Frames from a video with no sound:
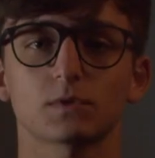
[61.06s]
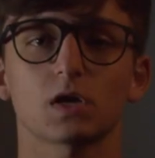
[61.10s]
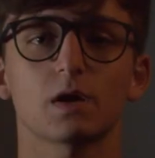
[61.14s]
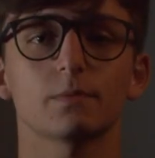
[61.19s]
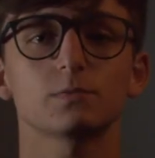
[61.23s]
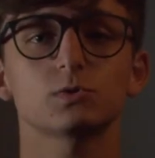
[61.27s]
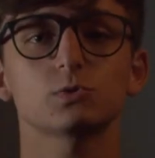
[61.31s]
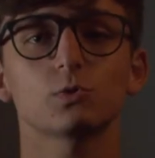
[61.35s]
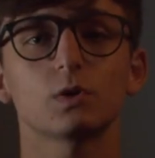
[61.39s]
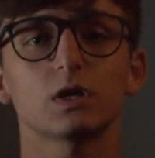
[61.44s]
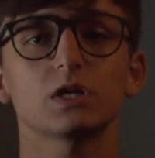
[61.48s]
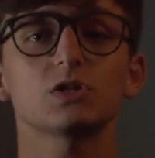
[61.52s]

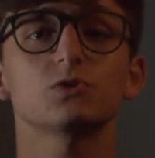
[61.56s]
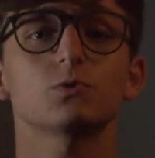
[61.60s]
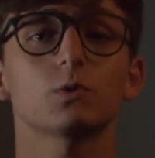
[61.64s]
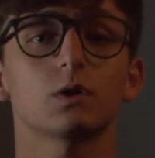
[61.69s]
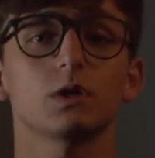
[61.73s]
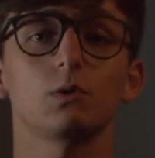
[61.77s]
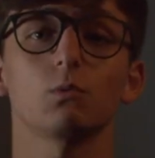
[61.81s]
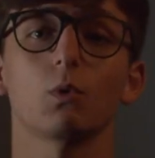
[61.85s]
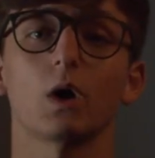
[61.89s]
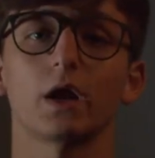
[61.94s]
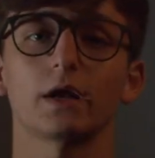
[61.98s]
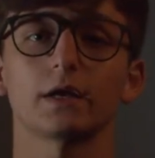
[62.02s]
Come
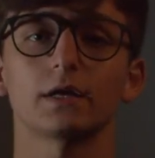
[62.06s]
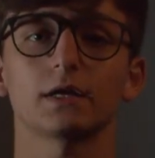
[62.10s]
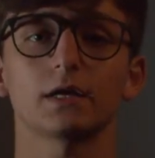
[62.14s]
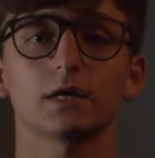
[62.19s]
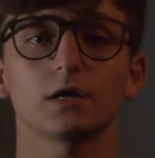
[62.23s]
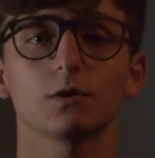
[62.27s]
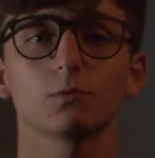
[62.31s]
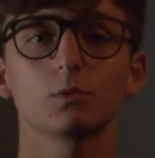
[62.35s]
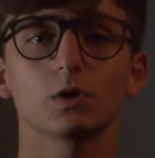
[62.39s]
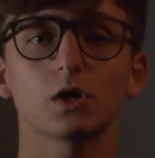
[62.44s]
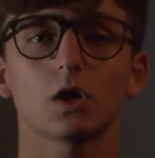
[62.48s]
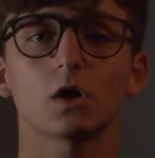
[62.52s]
2021,
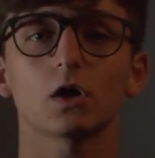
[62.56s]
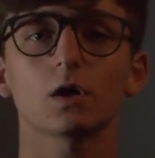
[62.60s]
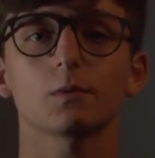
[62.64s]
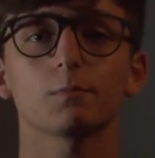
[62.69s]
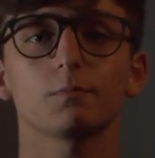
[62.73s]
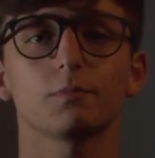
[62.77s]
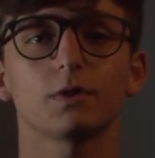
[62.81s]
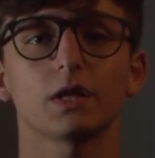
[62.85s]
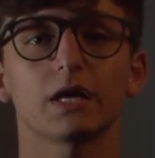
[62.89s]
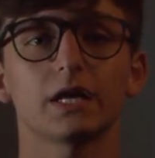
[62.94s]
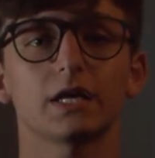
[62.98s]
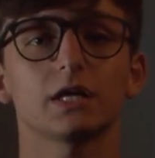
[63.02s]
here we are
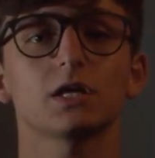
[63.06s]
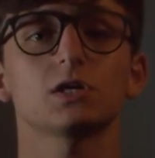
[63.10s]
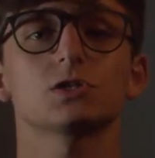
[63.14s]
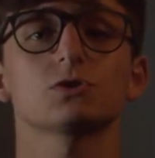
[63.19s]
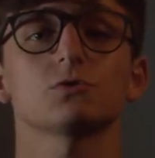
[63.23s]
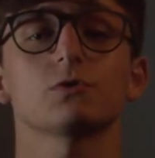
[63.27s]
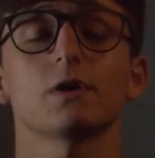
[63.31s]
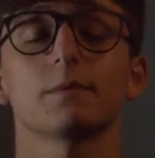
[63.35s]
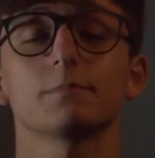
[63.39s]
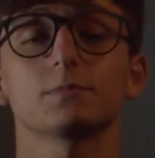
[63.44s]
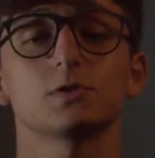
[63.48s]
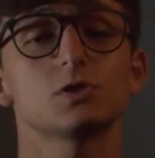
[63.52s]
planning a
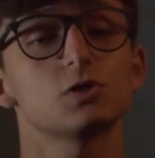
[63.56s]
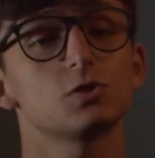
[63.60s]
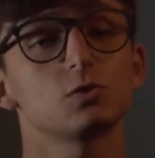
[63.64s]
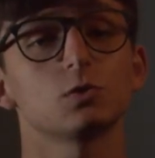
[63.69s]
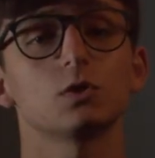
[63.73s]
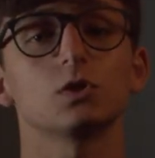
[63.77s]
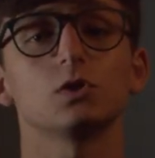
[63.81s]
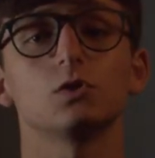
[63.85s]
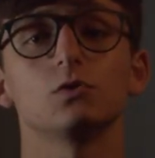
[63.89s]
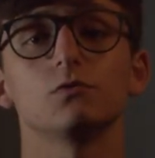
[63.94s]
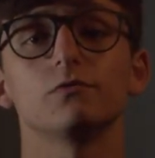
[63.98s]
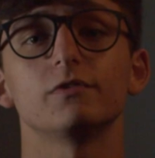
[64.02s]
trip to
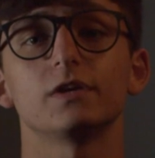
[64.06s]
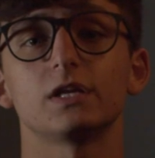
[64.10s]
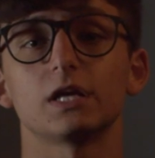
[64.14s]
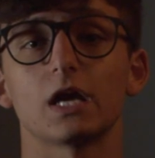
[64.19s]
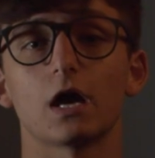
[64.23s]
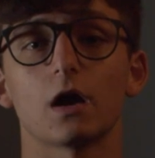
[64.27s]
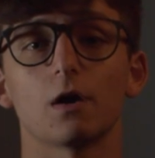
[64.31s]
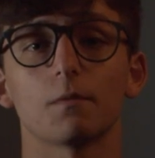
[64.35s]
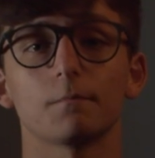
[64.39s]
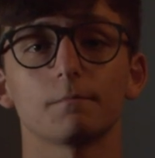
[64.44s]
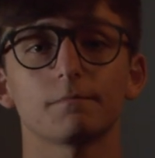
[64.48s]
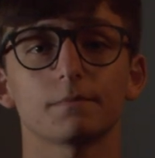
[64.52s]
shoot a new
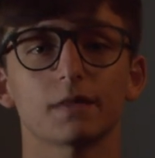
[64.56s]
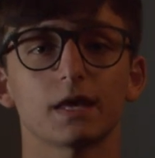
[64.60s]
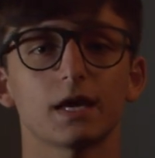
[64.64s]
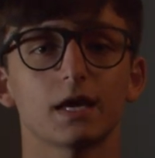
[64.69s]
video,